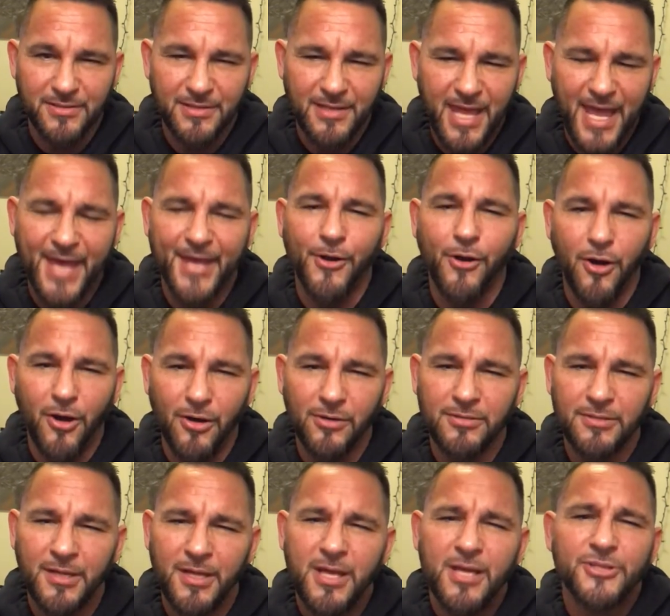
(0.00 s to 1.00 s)
at all.
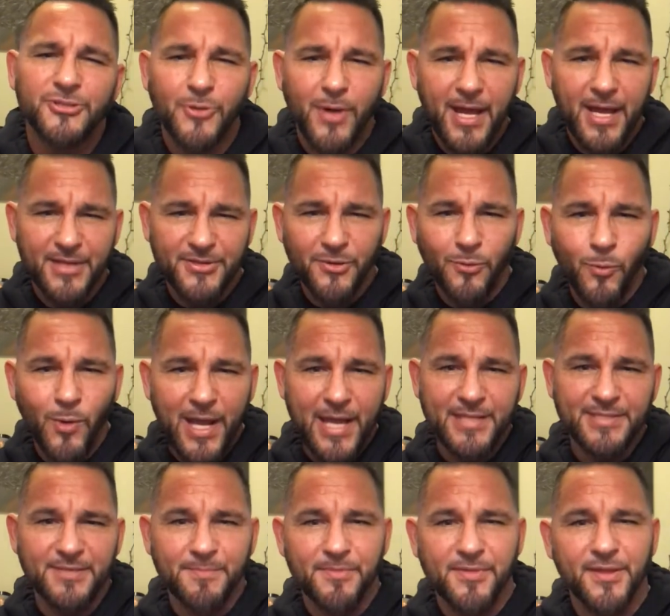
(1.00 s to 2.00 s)
So I had to weigh
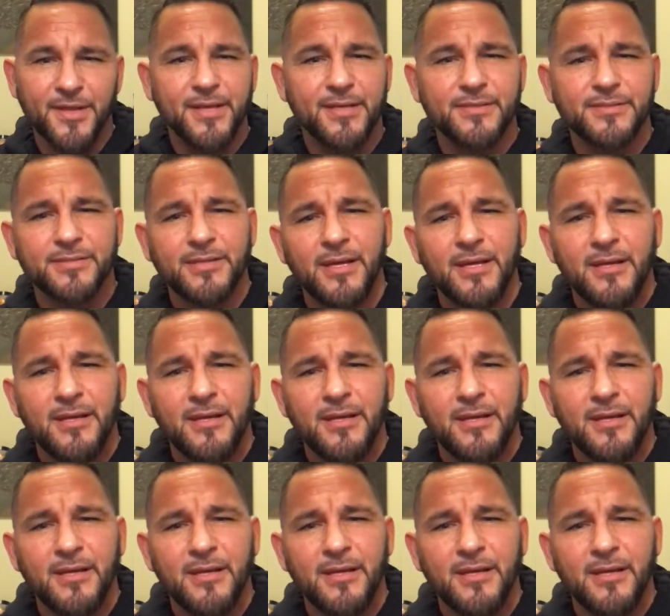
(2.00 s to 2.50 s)
some things.